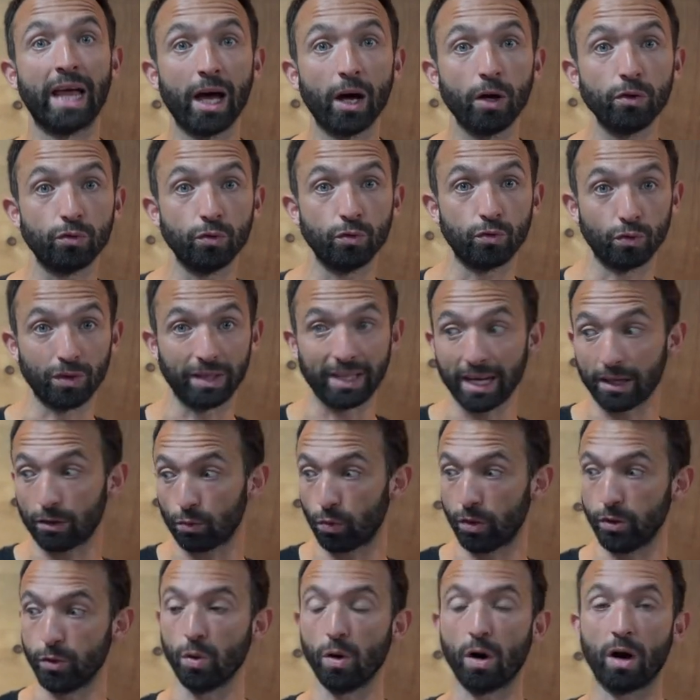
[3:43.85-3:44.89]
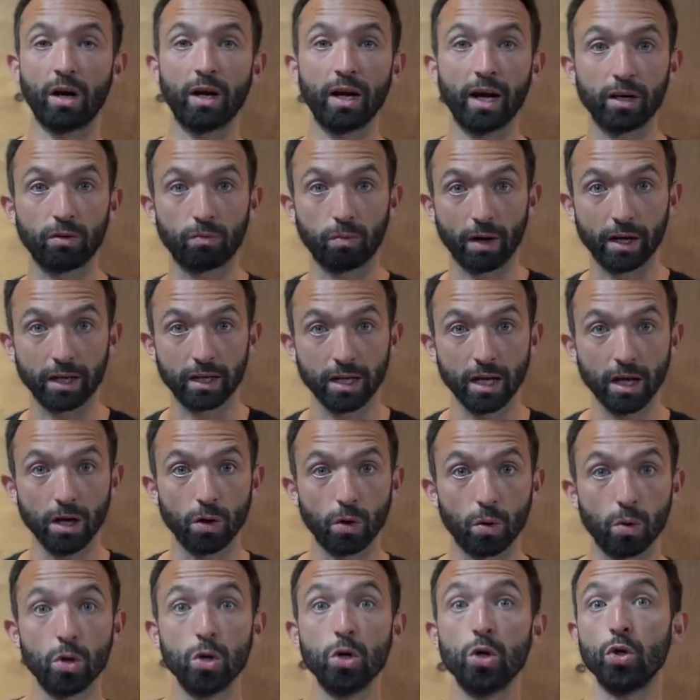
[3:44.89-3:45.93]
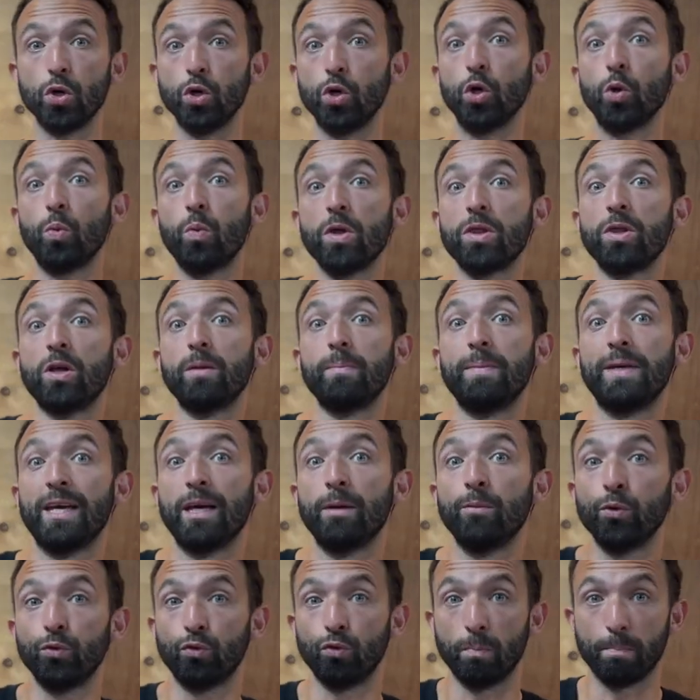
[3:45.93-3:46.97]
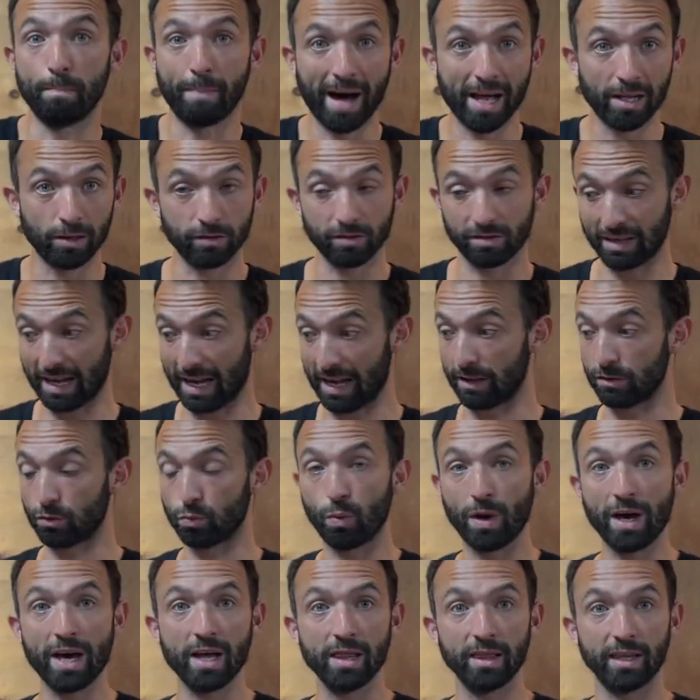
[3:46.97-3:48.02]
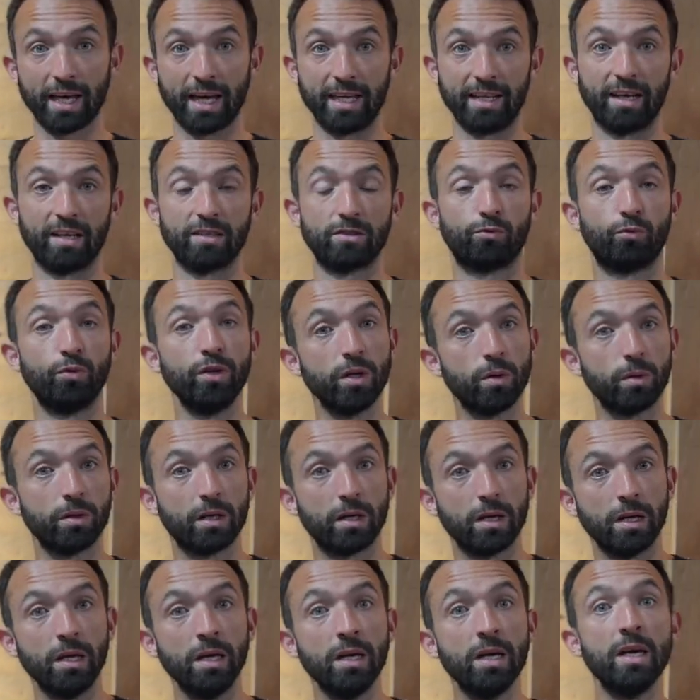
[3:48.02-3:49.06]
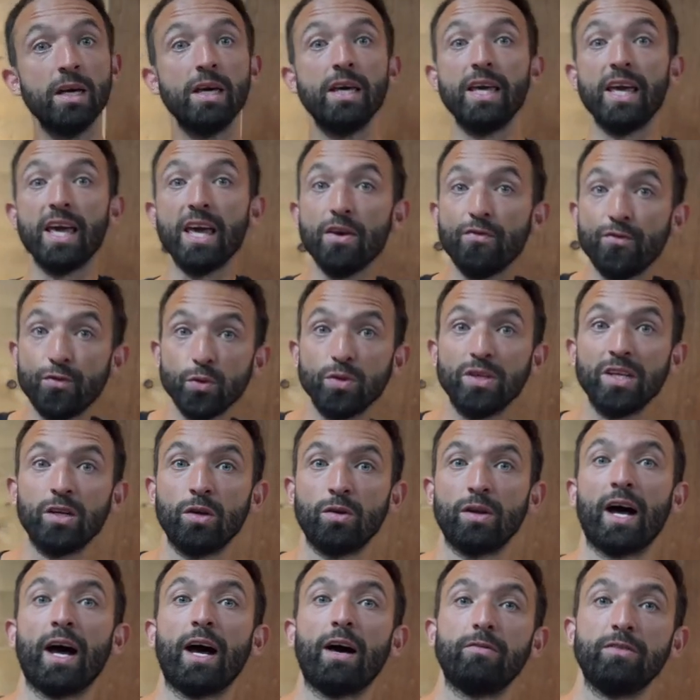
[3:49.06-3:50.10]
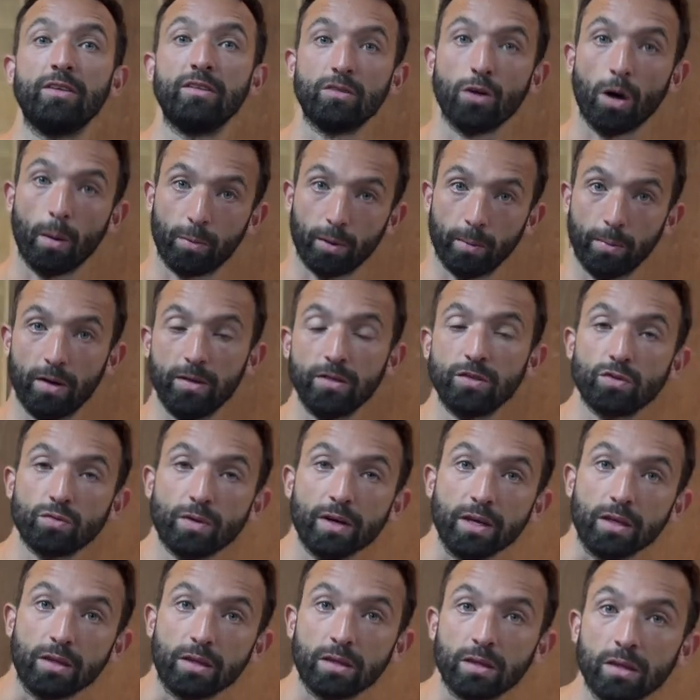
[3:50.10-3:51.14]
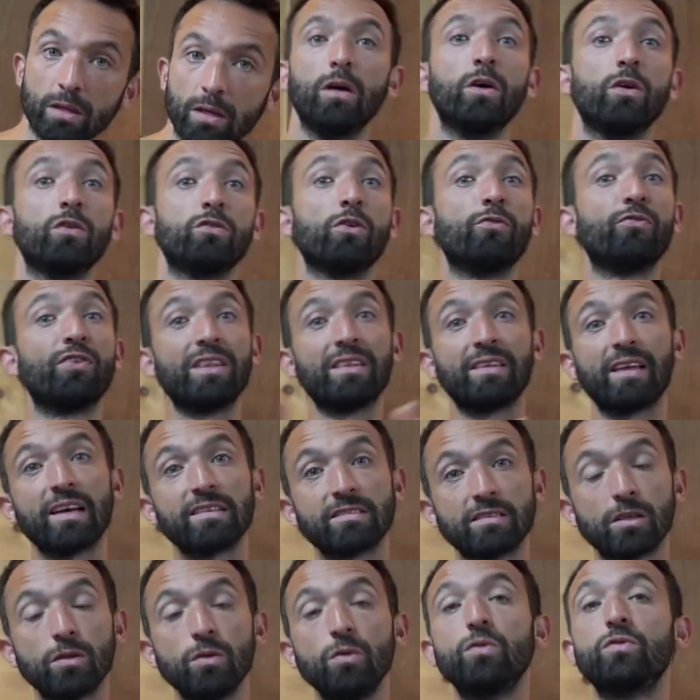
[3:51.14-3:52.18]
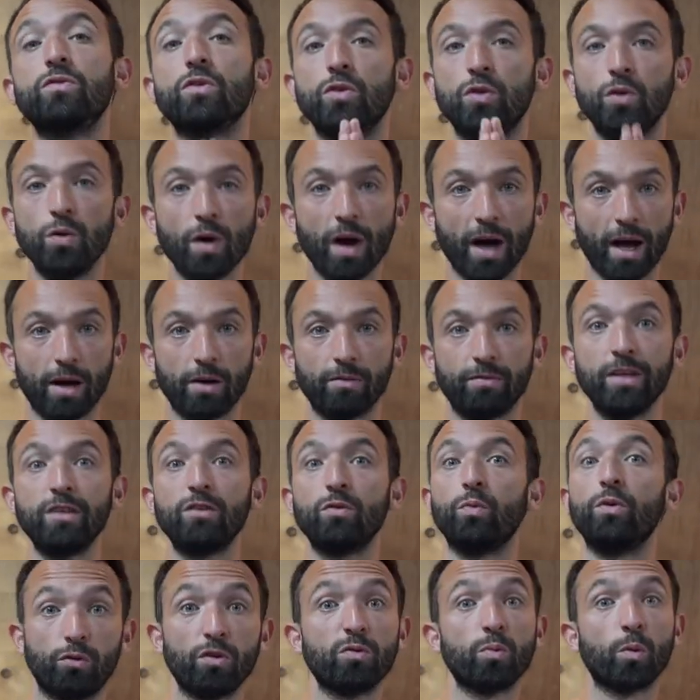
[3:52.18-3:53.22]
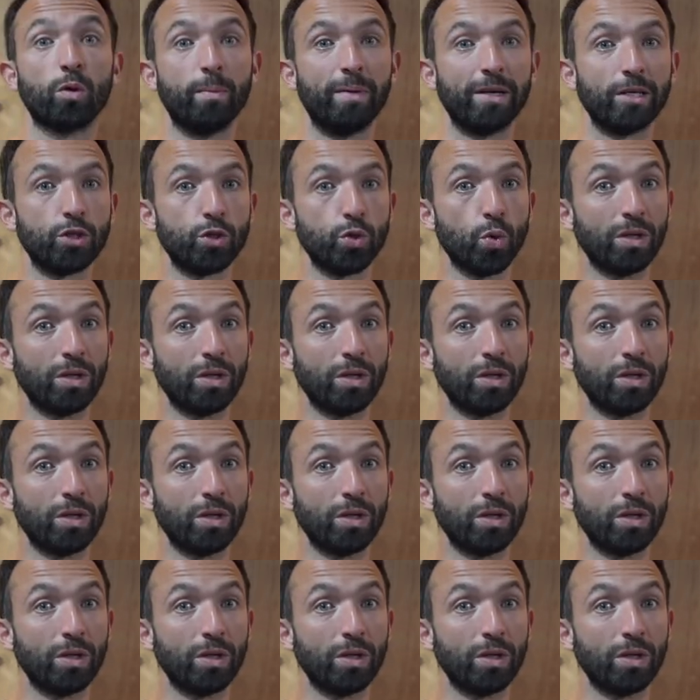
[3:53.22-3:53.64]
allowed you to get where you are at right now. You would not be able to balance as well and as frequently if you didn't have this upper body strength. So fantastic news, you have it. We just want to make